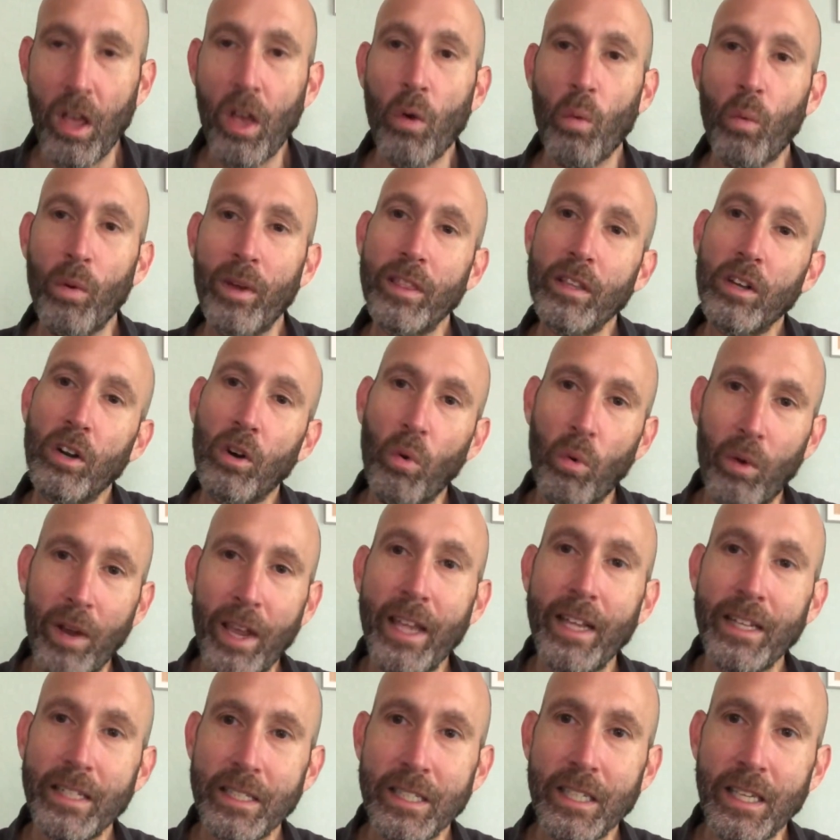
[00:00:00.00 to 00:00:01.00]
With
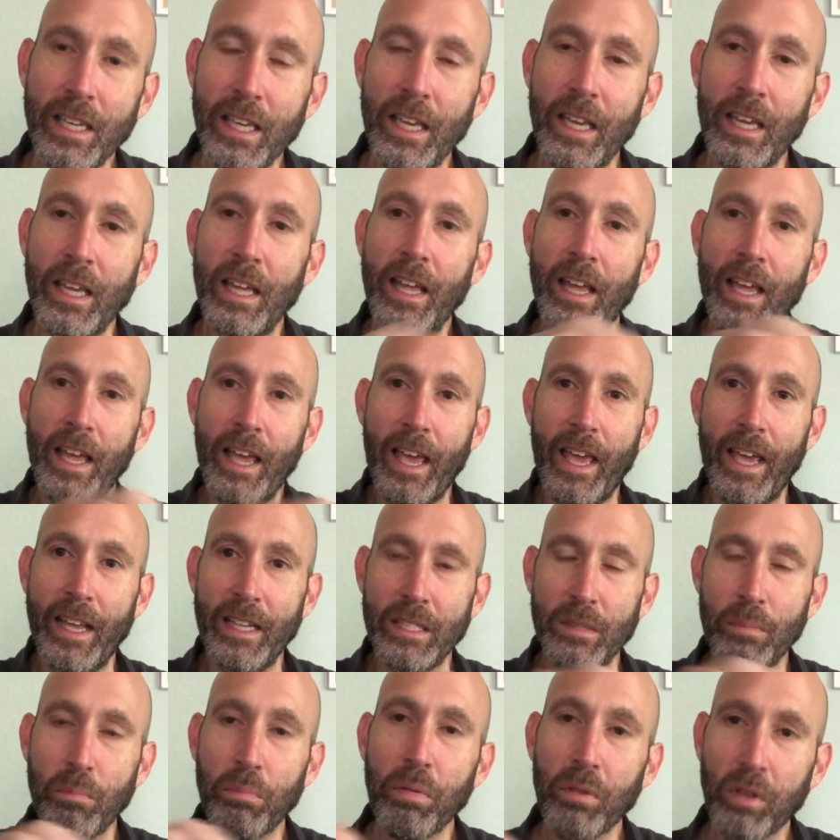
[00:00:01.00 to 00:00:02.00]
green tea,
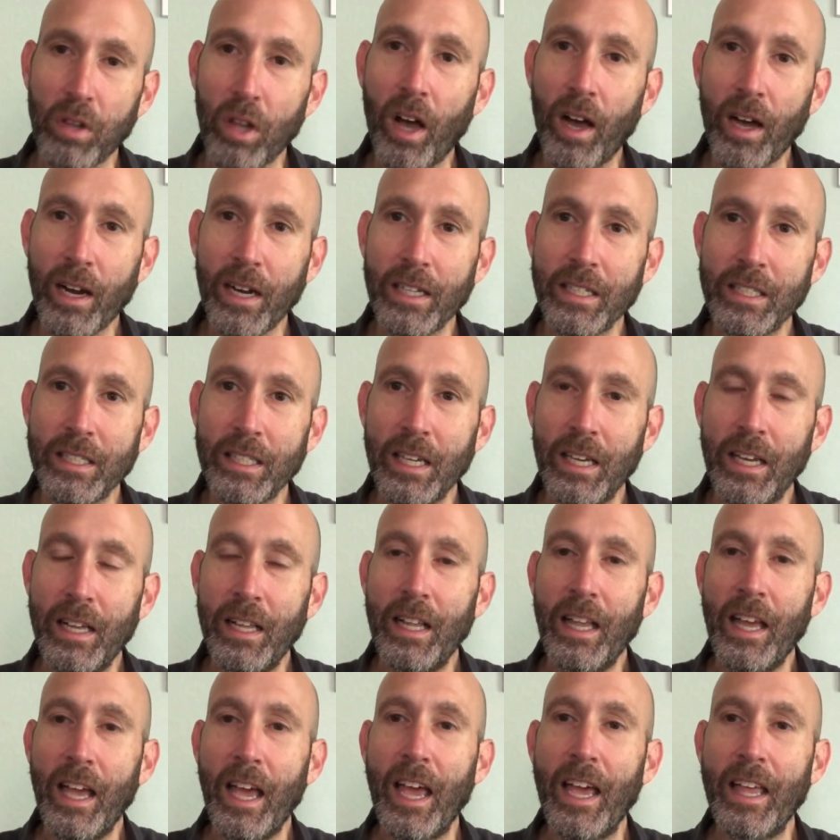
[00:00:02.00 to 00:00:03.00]
it's plucked,
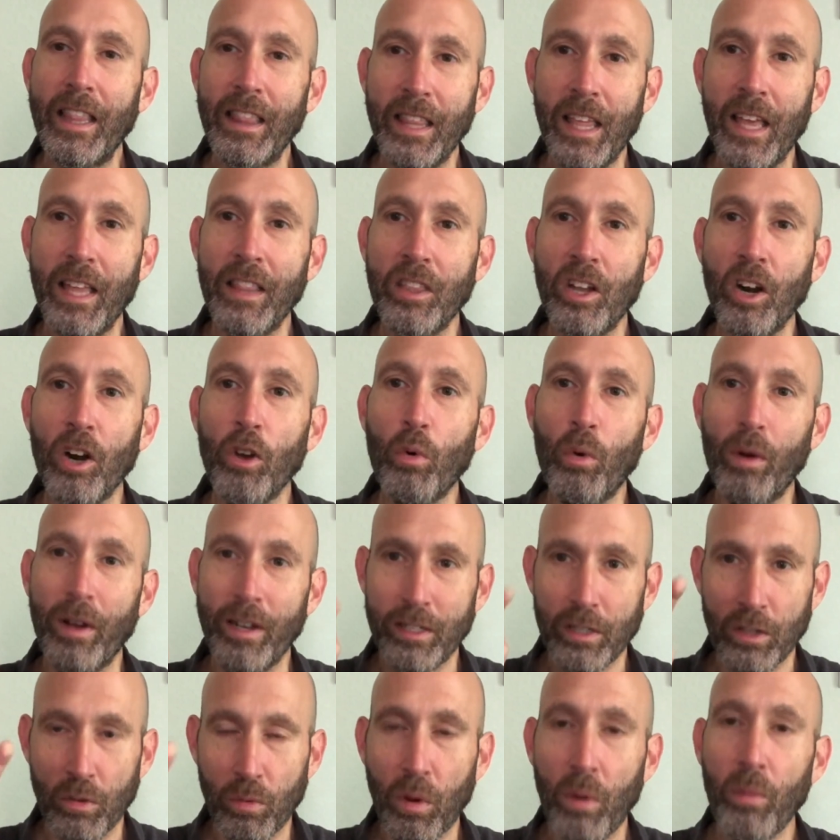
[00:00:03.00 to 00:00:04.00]
and then they're going
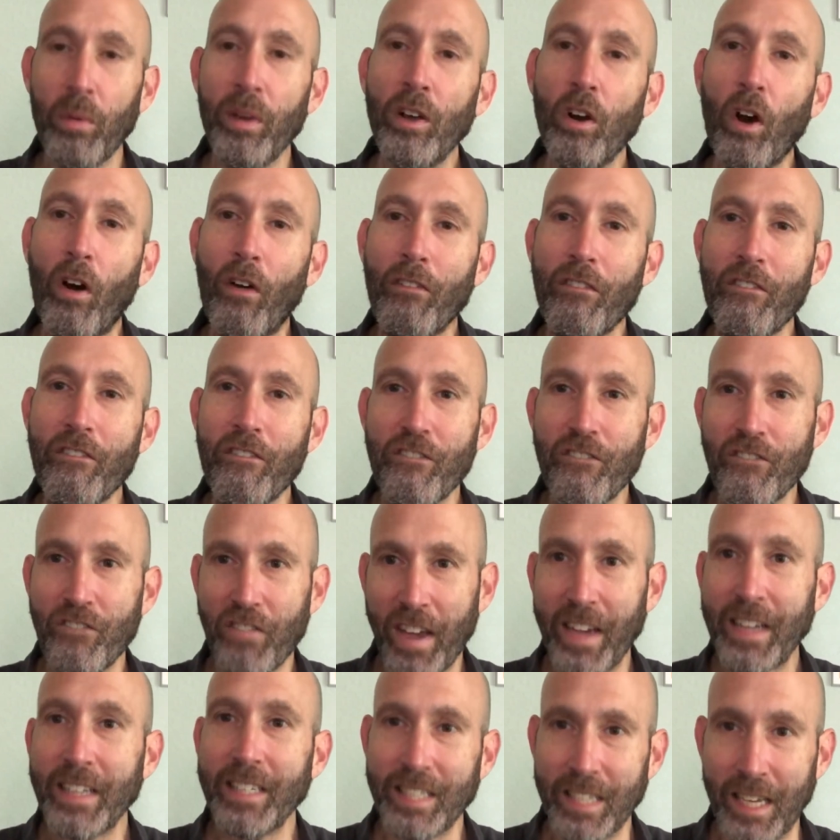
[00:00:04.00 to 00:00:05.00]
to what we call
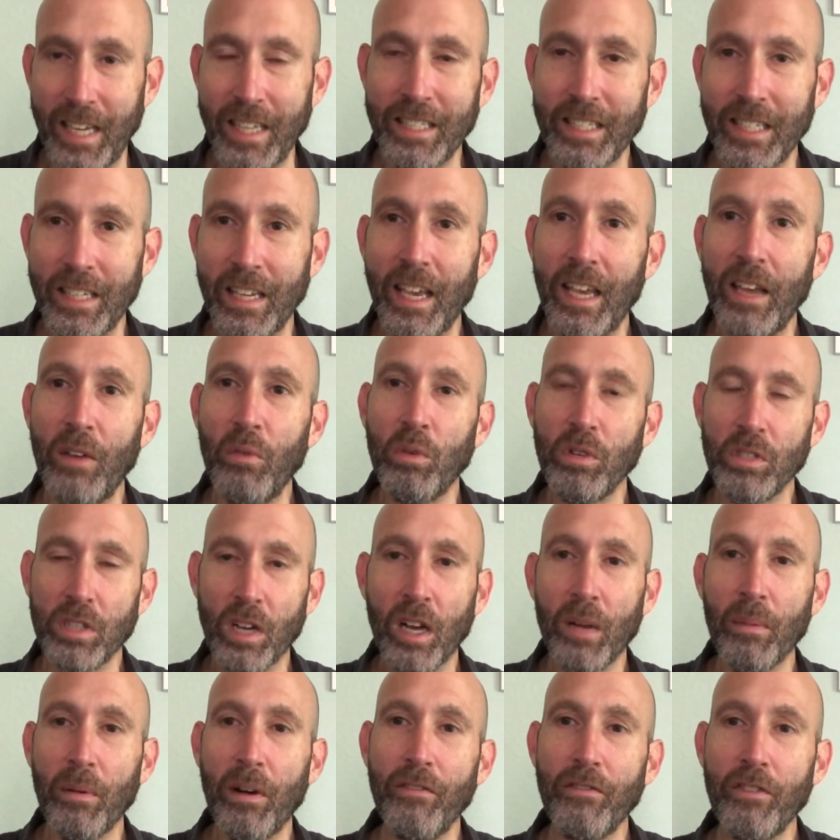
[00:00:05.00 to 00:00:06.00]
fix it. And we'll
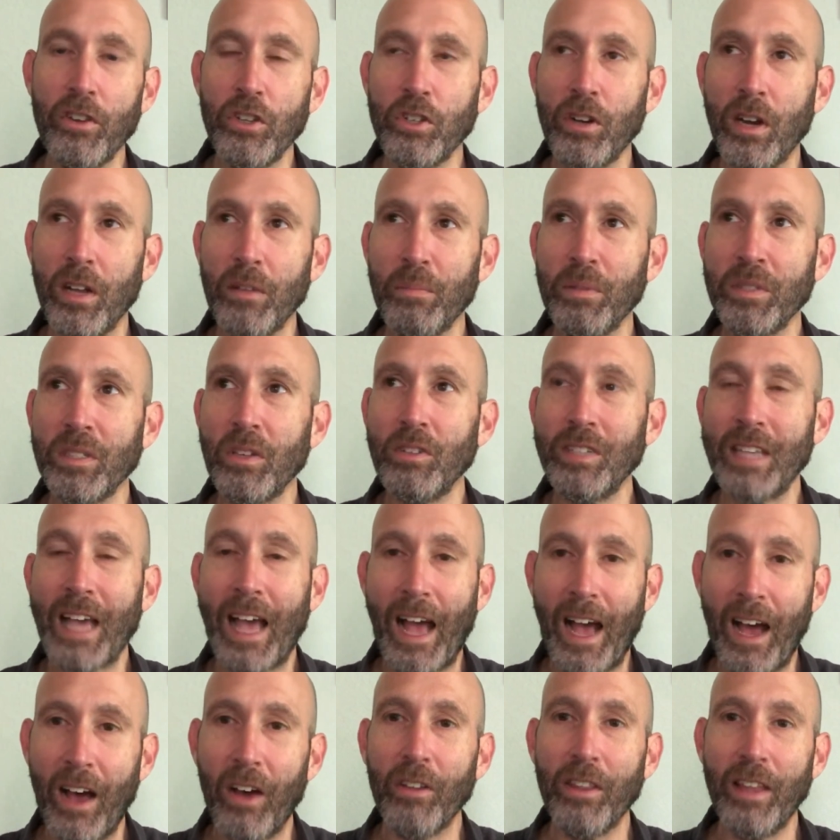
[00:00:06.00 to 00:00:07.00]
talk about in future episodes
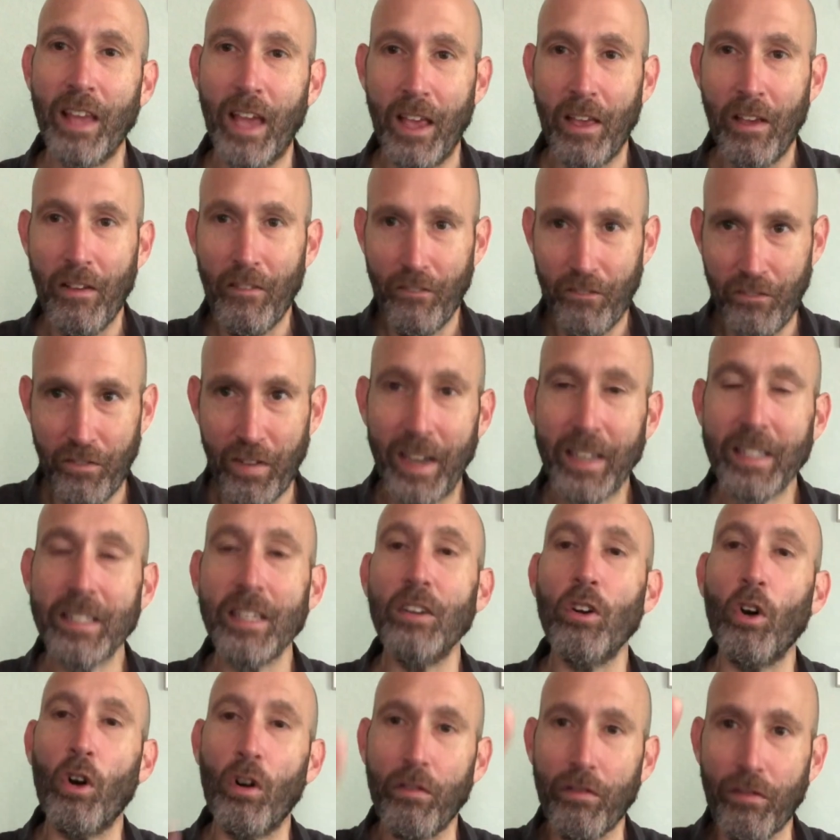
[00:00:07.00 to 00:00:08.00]
how they fix
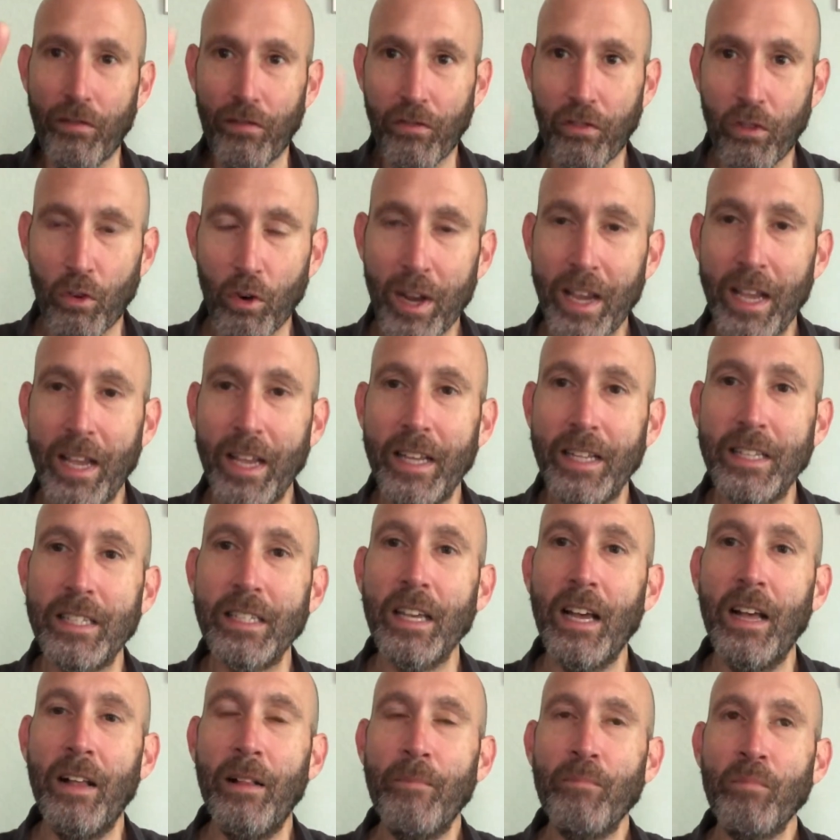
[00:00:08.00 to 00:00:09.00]
it or
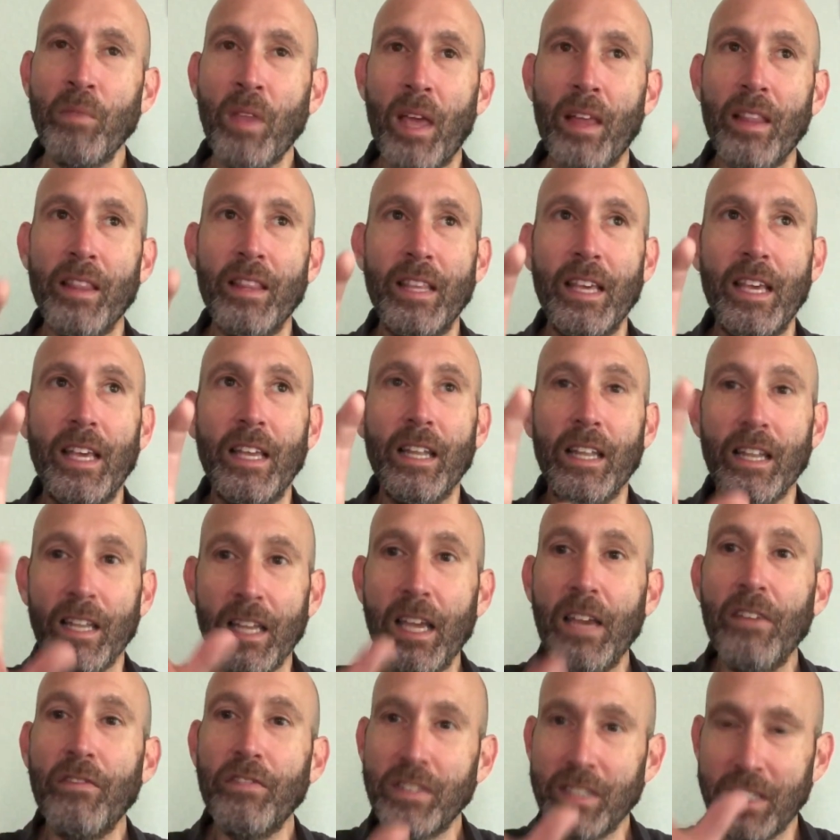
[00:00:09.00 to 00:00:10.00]
freeze the
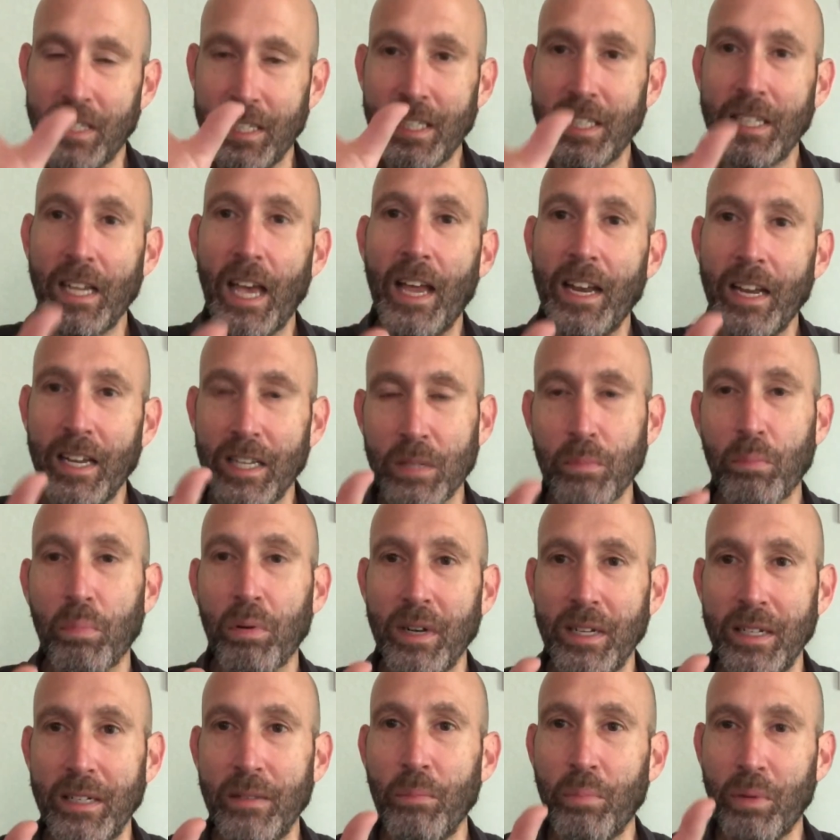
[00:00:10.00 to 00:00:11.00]
leaf to stay in its
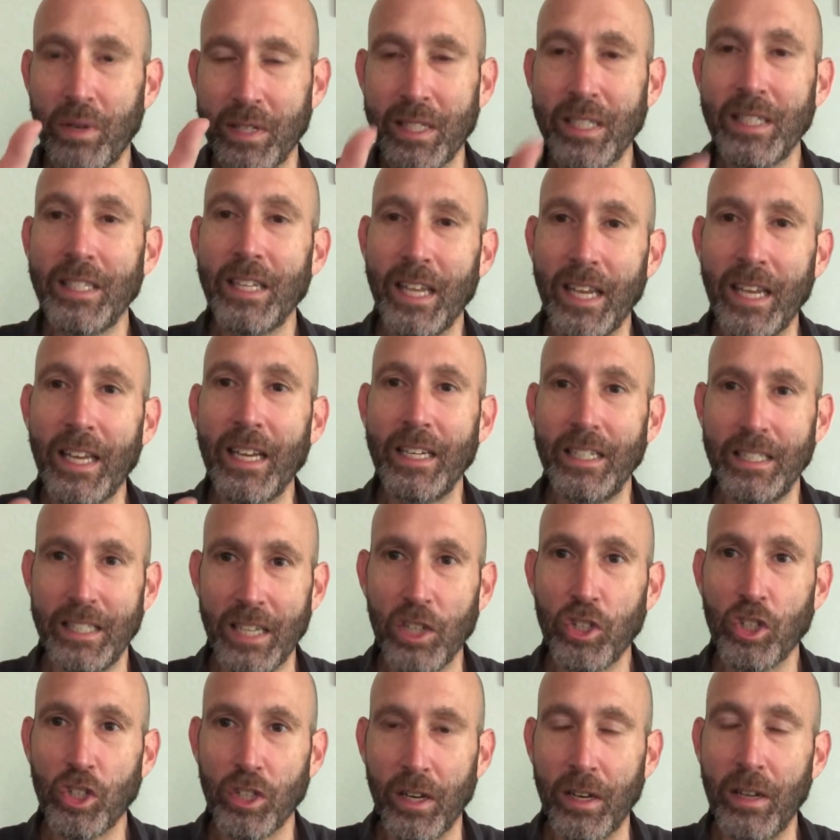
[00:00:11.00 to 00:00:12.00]
pristine
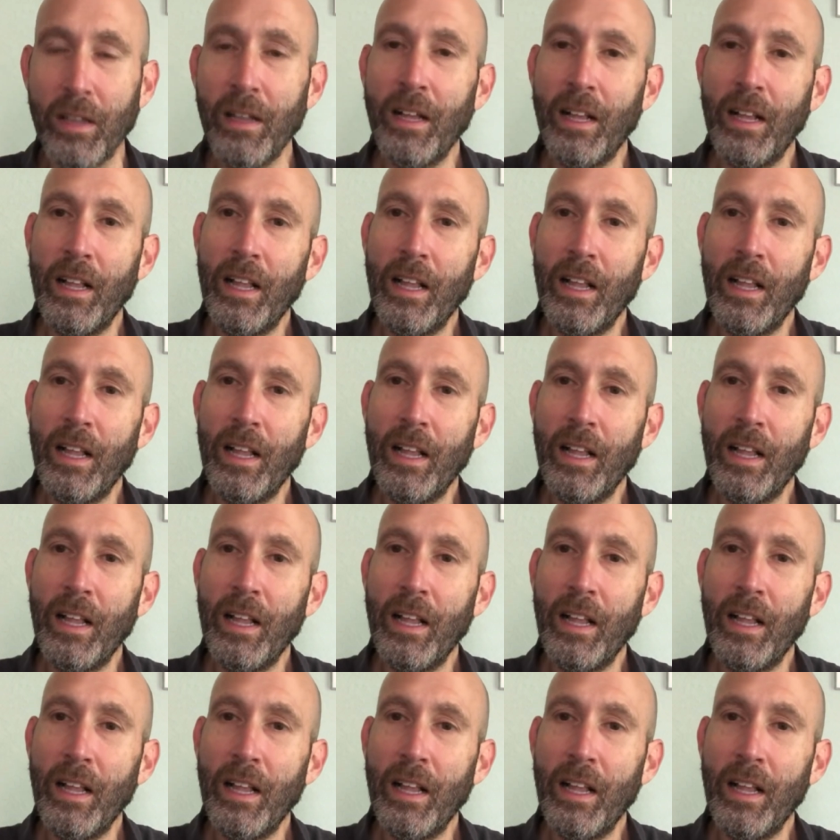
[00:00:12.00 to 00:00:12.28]
condition.